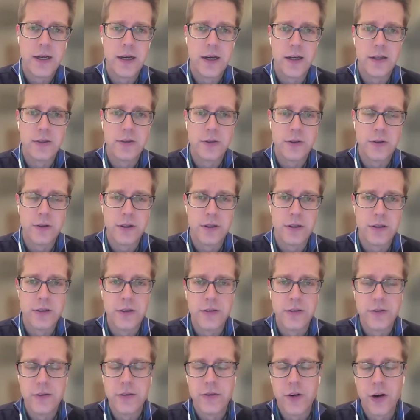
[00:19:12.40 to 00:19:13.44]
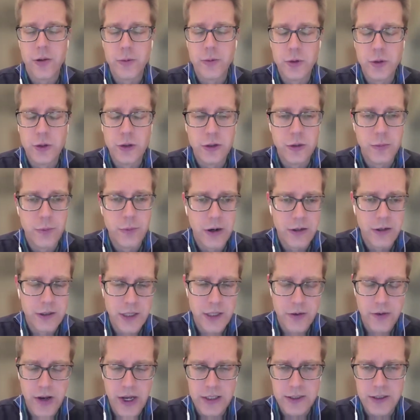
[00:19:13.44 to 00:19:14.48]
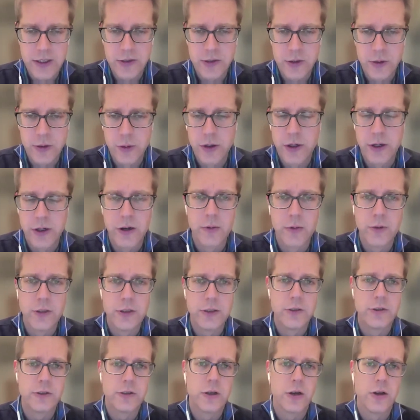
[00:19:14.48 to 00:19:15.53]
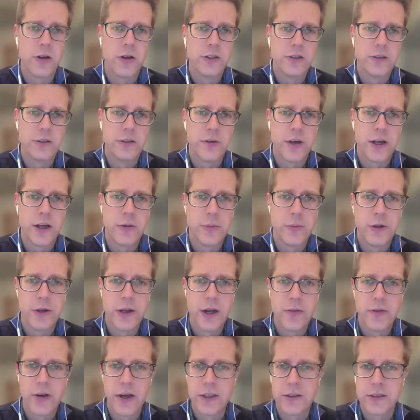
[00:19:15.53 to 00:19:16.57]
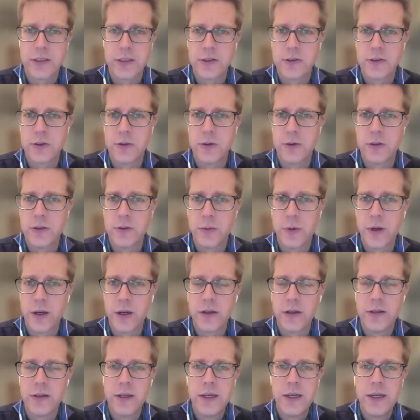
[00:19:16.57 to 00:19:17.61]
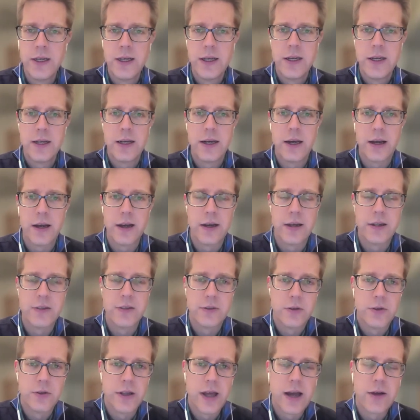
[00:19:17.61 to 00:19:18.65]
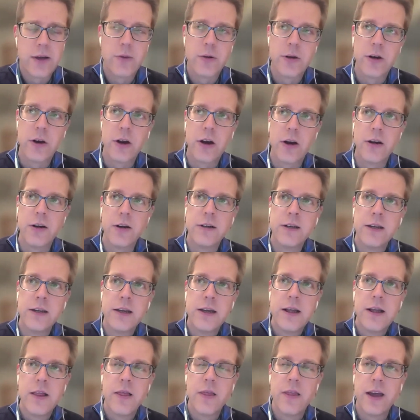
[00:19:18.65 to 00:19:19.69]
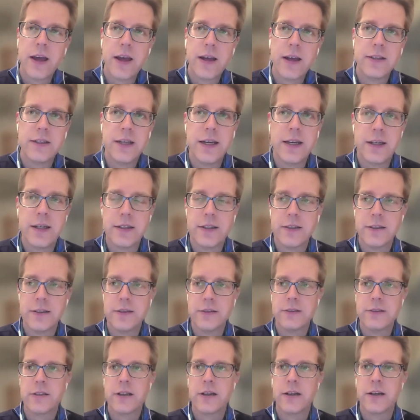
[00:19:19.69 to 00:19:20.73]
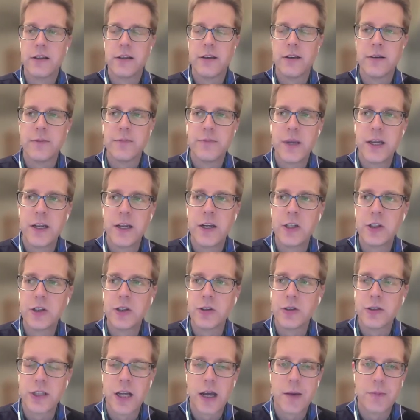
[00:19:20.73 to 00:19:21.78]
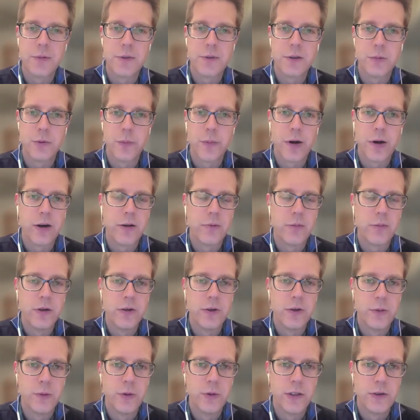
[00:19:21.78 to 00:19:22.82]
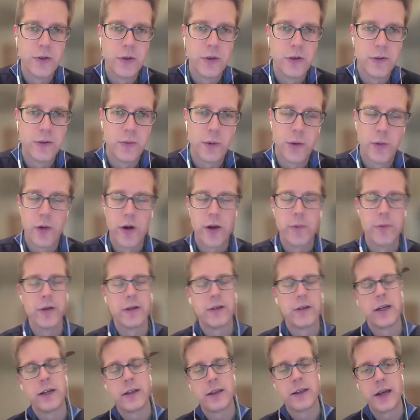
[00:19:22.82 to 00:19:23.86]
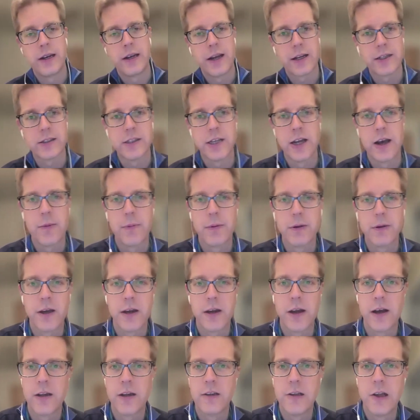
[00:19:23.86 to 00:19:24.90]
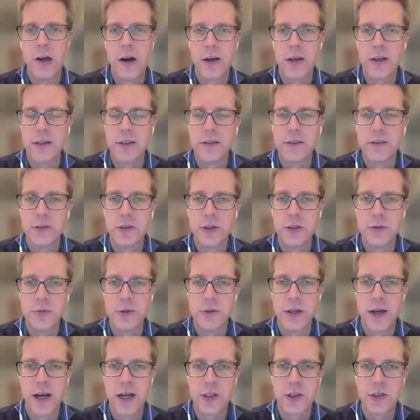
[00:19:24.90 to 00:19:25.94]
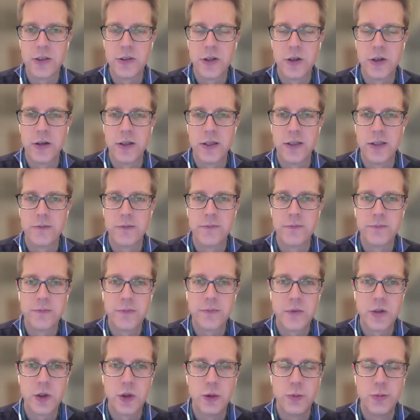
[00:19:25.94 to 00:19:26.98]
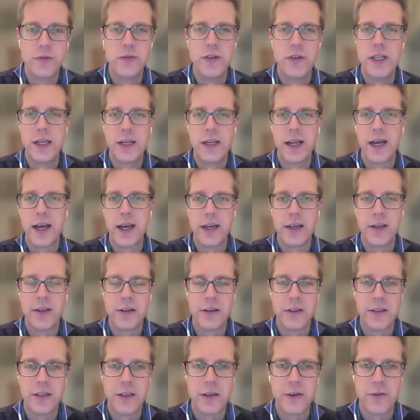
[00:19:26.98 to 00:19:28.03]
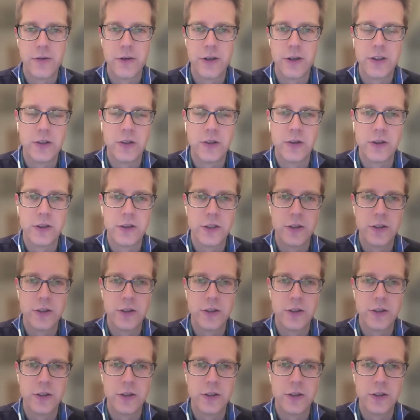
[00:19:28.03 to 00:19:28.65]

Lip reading: So the pharmaceutical partners have access to it, and our research colleagues at Vanderbilt have access to it as well. And so in that regard, they had taken kind of the initial steps to prepare and build the resource. We were able to take that next step and kind of unlock it in terms of actually turning tubes of DNA in a freezer into